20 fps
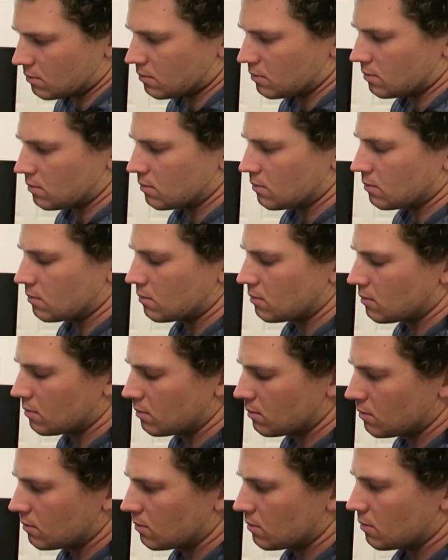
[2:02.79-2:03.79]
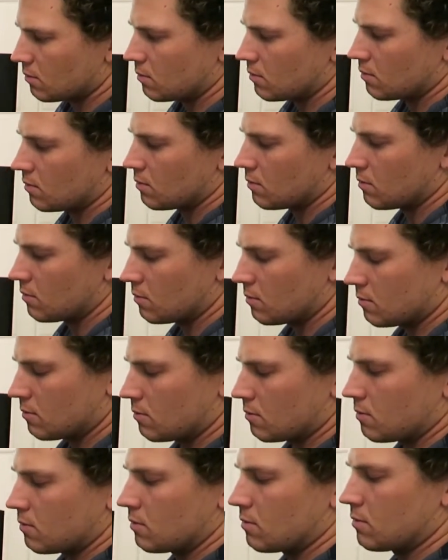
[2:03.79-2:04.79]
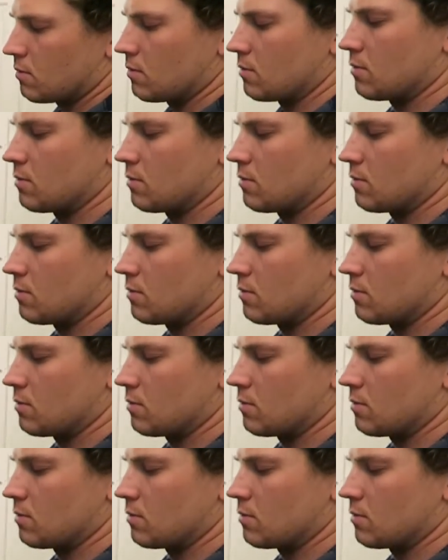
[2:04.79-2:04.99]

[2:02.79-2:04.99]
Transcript: (silence)